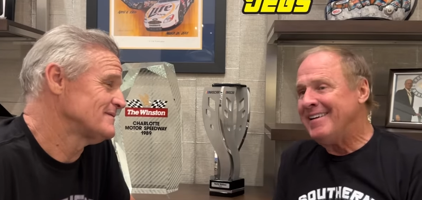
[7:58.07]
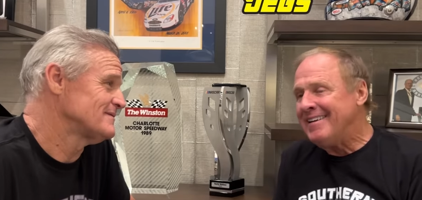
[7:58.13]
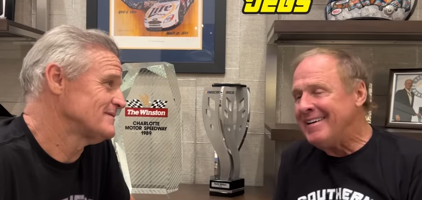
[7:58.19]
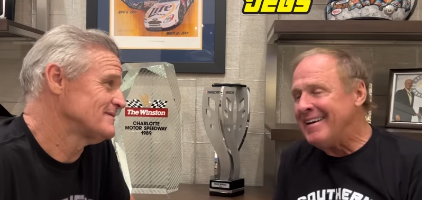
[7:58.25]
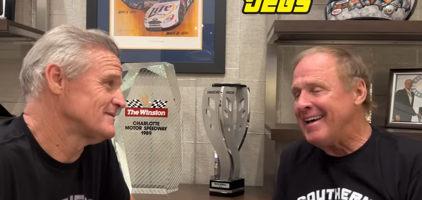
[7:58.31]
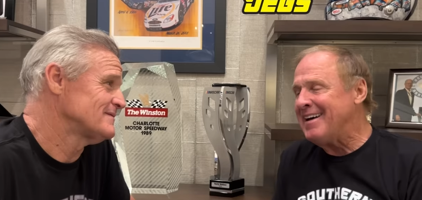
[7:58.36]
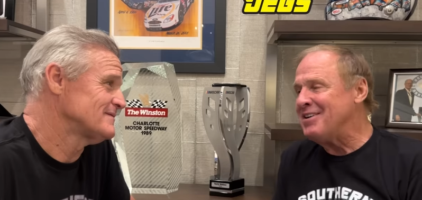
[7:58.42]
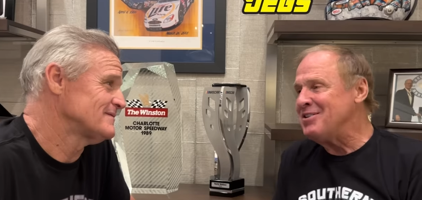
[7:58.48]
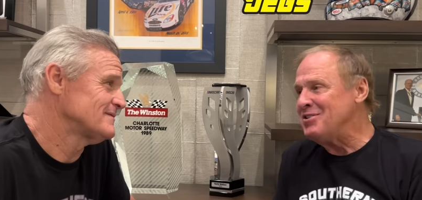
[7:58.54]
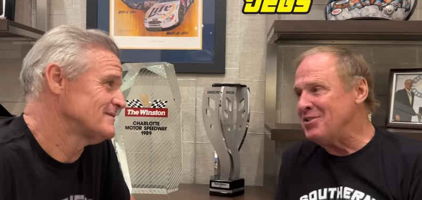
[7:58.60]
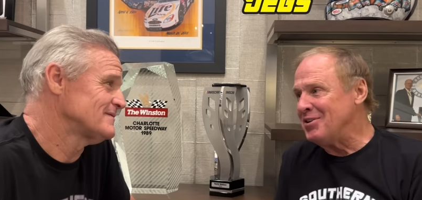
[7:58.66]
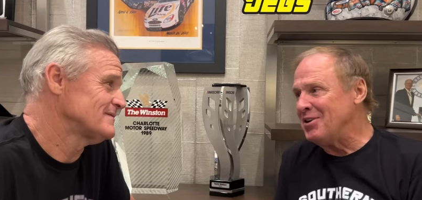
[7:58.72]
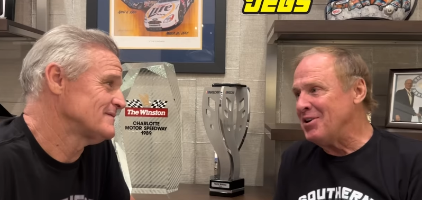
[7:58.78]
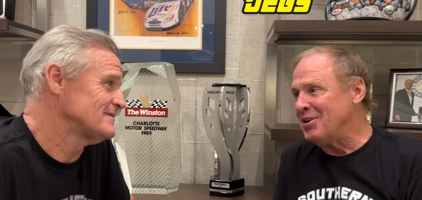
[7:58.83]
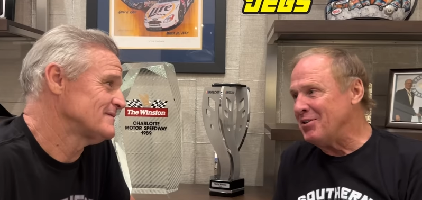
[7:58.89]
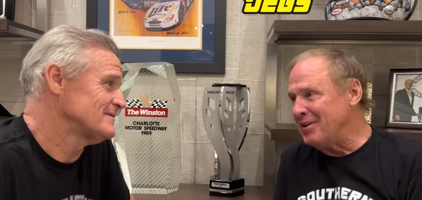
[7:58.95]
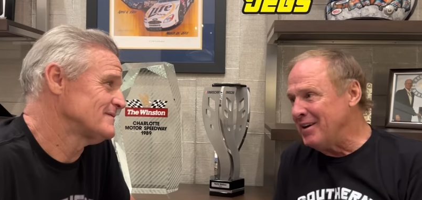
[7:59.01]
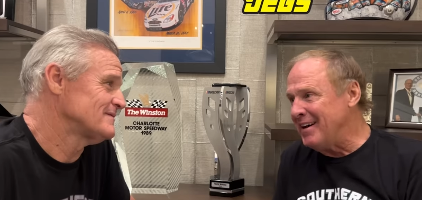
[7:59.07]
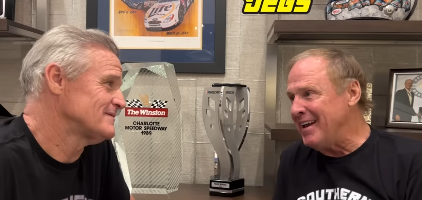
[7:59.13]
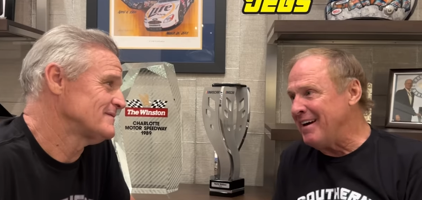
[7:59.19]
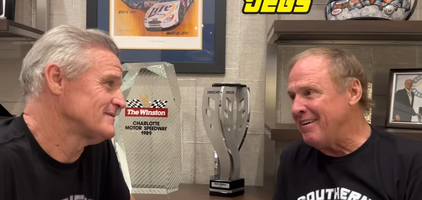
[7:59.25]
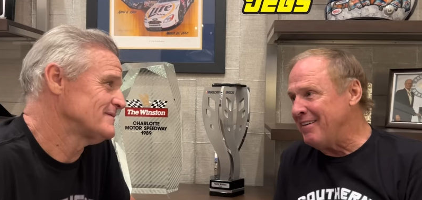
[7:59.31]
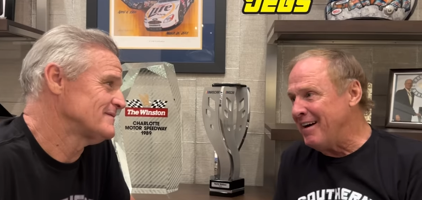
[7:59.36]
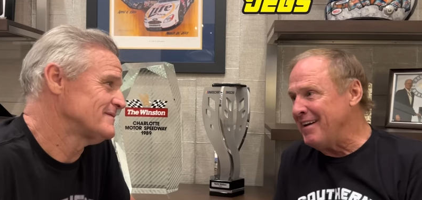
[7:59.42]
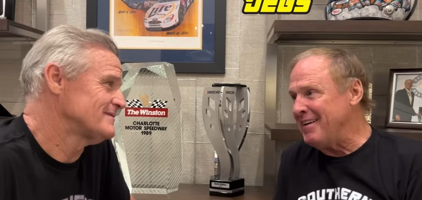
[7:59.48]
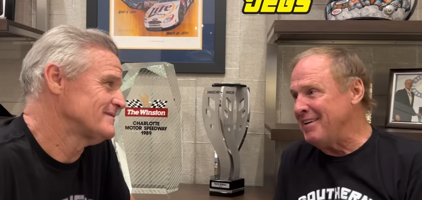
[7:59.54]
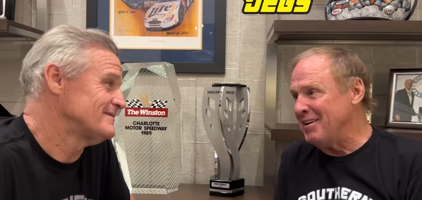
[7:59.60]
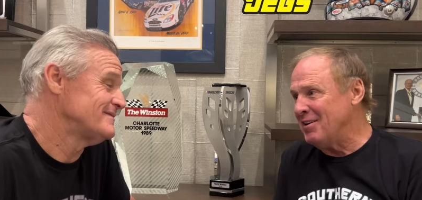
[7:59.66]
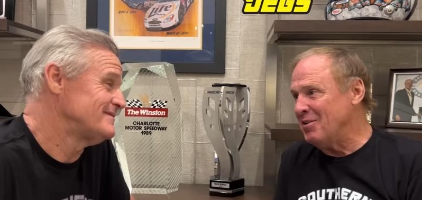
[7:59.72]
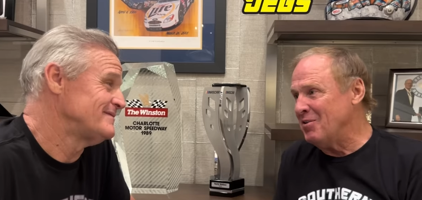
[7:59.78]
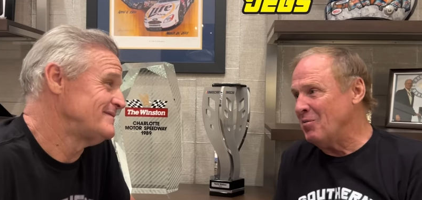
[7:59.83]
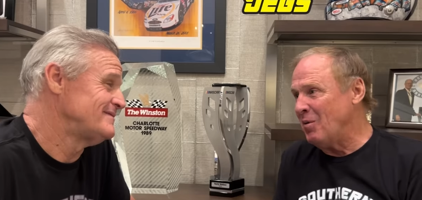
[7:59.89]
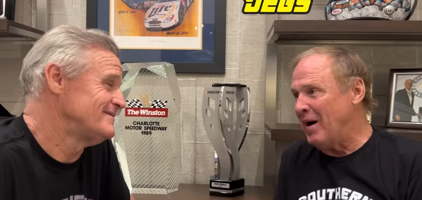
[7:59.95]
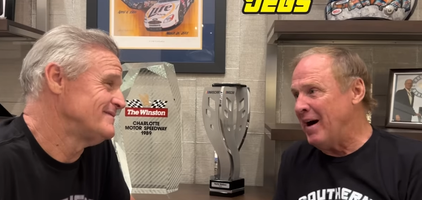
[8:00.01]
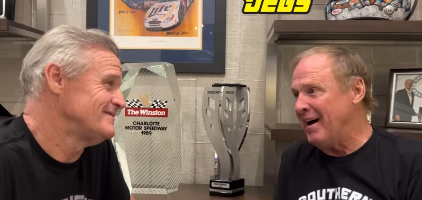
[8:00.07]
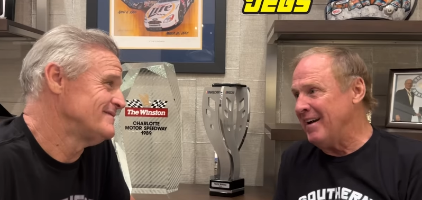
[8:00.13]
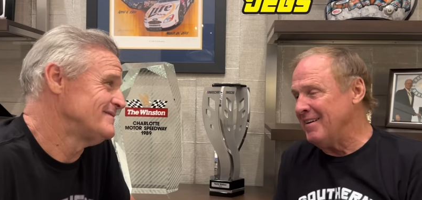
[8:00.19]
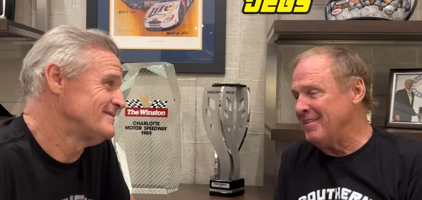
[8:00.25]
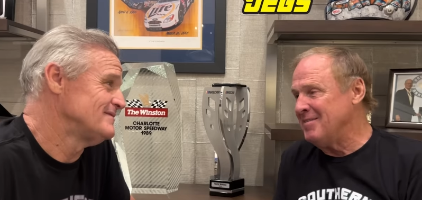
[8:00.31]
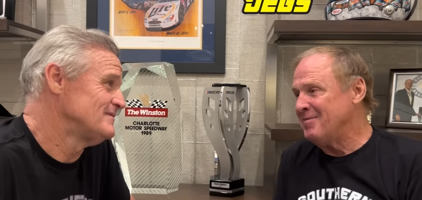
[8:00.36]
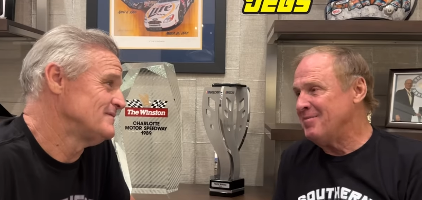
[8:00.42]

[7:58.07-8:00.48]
Speaker 1: Now you know, and now I know why